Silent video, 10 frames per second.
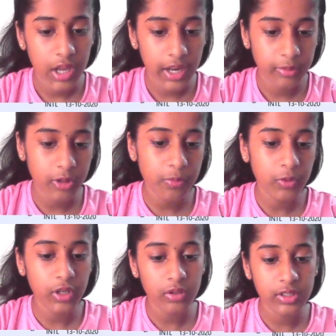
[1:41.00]
And I'm going
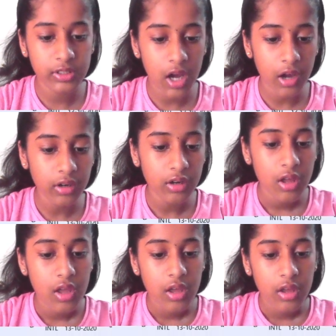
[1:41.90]
to put out this R.
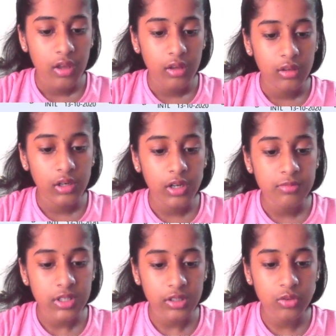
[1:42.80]

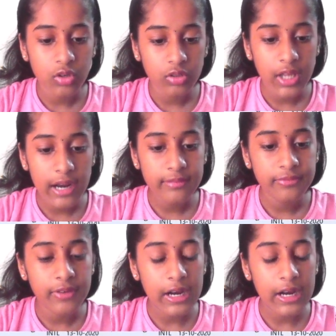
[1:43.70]
Let me just go to that